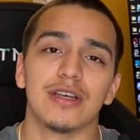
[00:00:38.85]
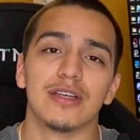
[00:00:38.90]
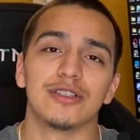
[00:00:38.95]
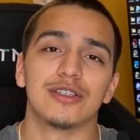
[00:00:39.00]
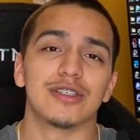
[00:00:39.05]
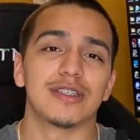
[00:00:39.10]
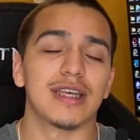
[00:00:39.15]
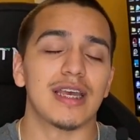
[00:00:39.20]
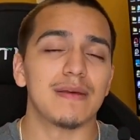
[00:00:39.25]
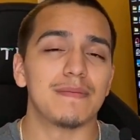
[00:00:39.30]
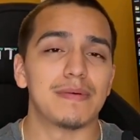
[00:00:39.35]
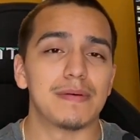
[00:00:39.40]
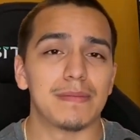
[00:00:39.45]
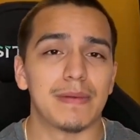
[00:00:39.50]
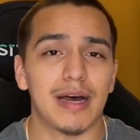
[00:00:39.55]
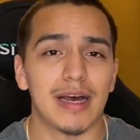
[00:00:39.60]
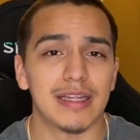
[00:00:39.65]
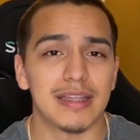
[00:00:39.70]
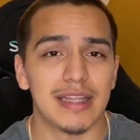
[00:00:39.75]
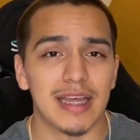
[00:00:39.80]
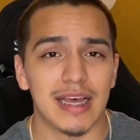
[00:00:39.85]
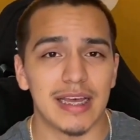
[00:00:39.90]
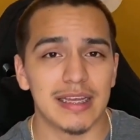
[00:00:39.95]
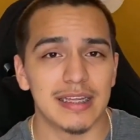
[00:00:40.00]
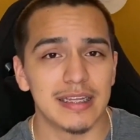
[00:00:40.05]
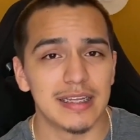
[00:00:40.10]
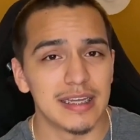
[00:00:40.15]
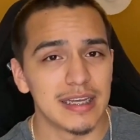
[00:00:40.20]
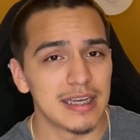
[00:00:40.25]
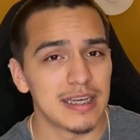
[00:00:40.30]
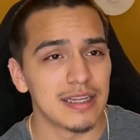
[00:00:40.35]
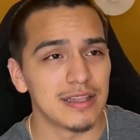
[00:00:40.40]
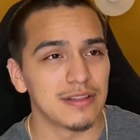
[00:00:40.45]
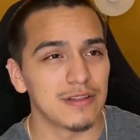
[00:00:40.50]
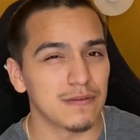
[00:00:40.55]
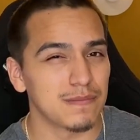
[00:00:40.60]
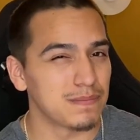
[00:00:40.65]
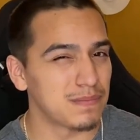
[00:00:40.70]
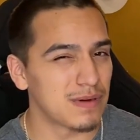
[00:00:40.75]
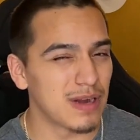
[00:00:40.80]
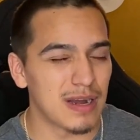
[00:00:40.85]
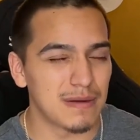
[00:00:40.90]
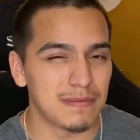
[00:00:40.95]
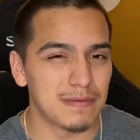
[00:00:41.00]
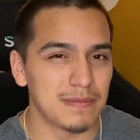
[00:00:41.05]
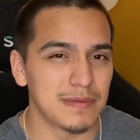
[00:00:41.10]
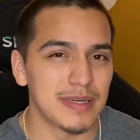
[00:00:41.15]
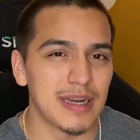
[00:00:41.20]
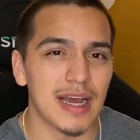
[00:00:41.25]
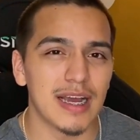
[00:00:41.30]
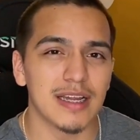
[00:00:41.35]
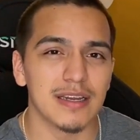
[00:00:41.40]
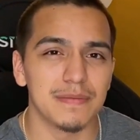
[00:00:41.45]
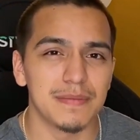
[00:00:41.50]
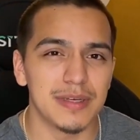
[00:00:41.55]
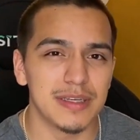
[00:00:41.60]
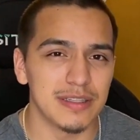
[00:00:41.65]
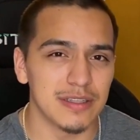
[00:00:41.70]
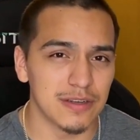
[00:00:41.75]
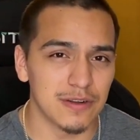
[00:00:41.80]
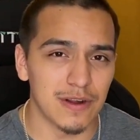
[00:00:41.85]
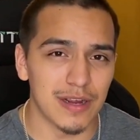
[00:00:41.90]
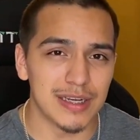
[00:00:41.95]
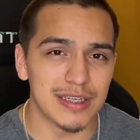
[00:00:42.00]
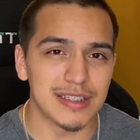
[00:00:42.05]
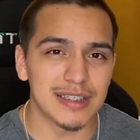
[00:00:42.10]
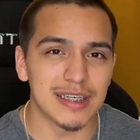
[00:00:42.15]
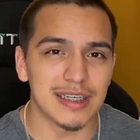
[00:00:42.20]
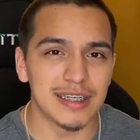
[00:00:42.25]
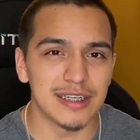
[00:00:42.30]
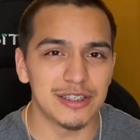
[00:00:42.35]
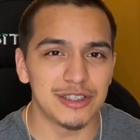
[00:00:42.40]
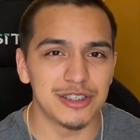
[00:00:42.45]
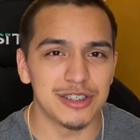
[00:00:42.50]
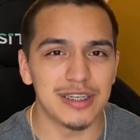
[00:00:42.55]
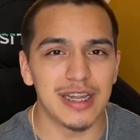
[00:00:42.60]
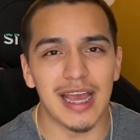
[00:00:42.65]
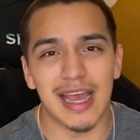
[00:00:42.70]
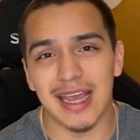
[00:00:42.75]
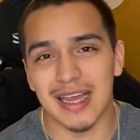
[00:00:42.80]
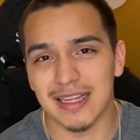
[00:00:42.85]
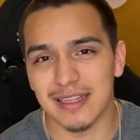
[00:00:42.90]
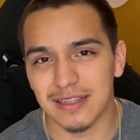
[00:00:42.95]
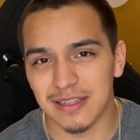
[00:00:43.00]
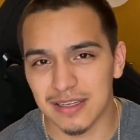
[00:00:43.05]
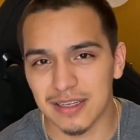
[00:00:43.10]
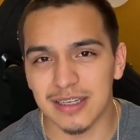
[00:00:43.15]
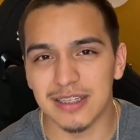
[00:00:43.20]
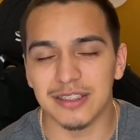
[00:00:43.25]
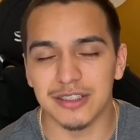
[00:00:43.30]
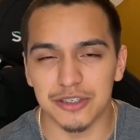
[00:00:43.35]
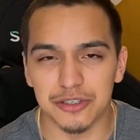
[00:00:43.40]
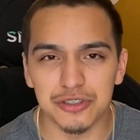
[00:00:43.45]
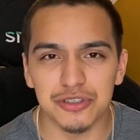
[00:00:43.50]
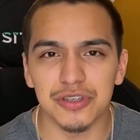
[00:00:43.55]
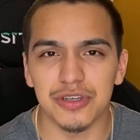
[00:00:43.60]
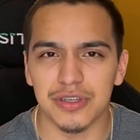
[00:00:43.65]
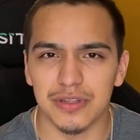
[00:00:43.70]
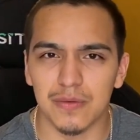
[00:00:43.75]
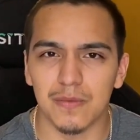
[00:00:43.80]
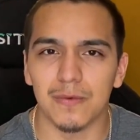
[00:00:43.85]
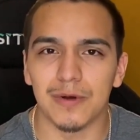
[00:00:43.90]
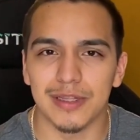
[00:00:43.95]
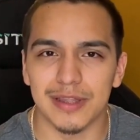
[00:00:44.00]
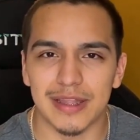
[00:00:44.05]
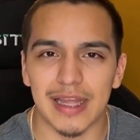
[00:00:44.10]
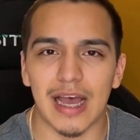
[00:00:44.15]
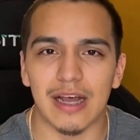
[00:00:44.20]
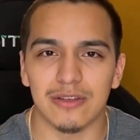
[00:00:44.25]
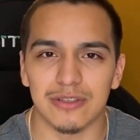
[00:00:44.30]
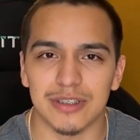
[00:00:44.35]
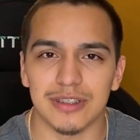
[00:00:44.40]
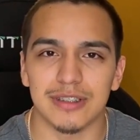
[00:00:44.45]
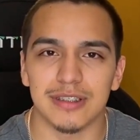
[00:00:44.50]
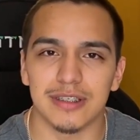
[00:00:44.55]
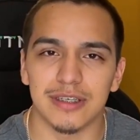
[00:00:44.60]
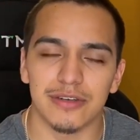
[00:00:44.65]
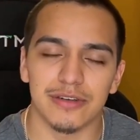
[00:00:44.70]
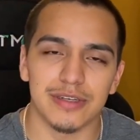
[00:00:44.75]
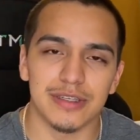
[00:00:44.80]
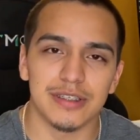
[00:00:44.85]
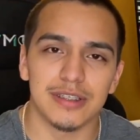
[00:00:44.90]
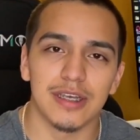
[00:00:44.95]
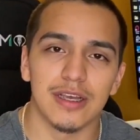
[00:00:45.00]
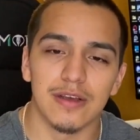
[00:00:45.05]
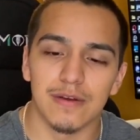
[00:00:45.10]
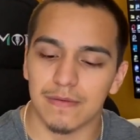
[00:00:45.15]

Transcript: Just keep in mind that they're probably not going to be in the greatest condition, and it's usually the 1000 series.